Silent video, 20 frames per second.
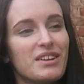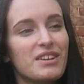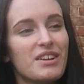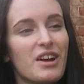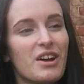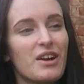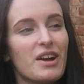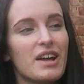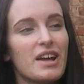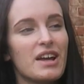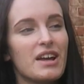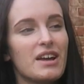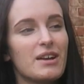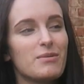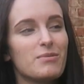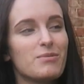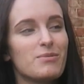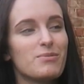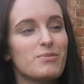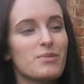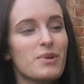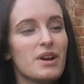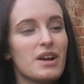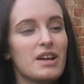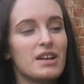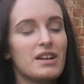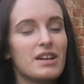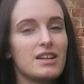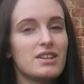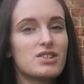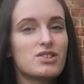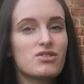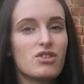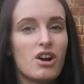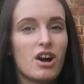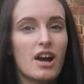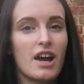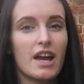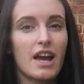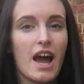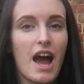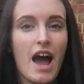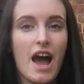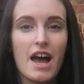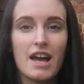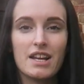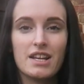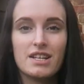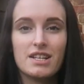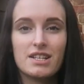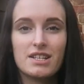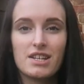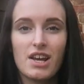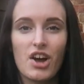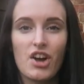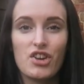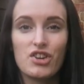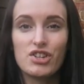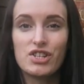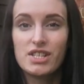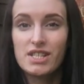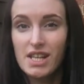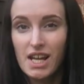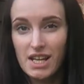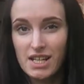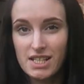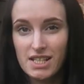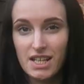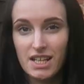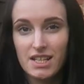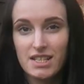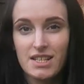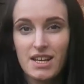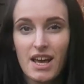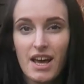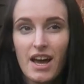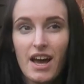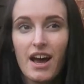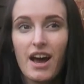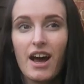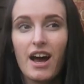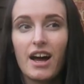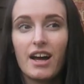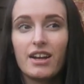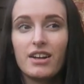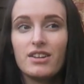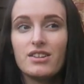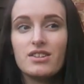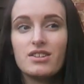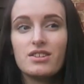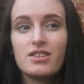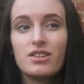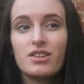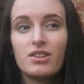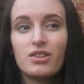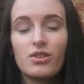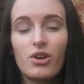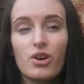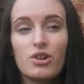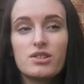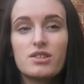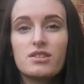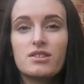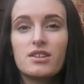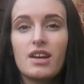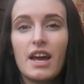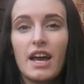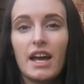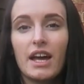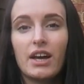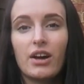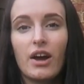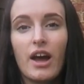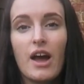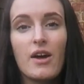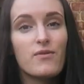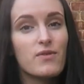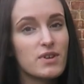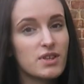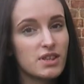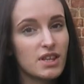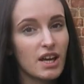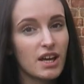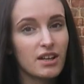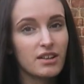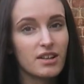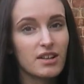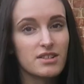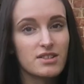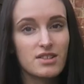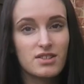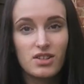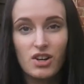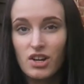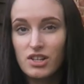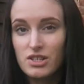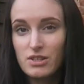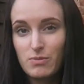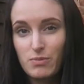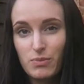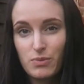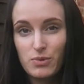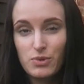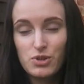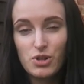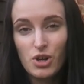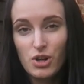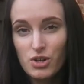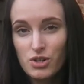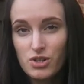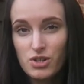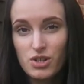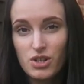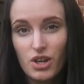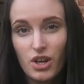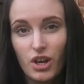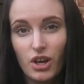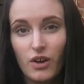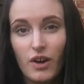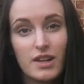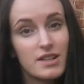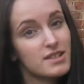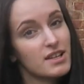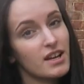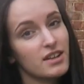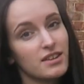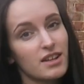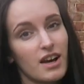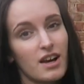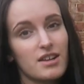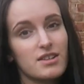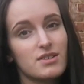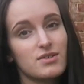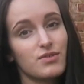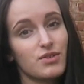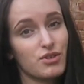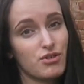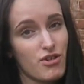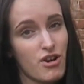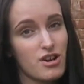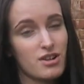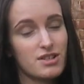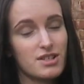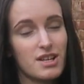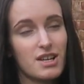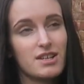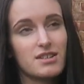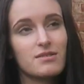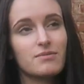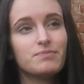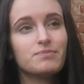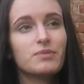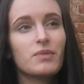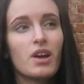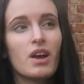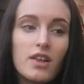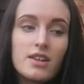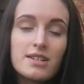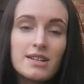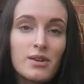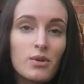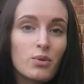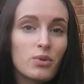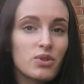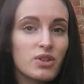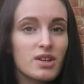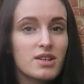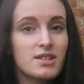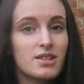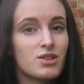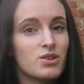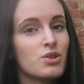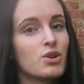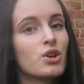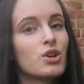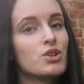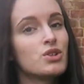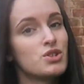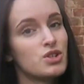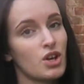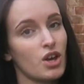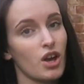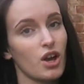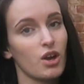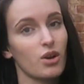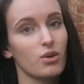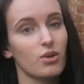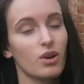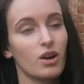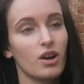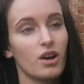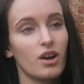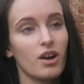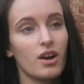you know, at least try and understand it, and not take everything that society shows to you and take that as for granted. There's little things that you can do,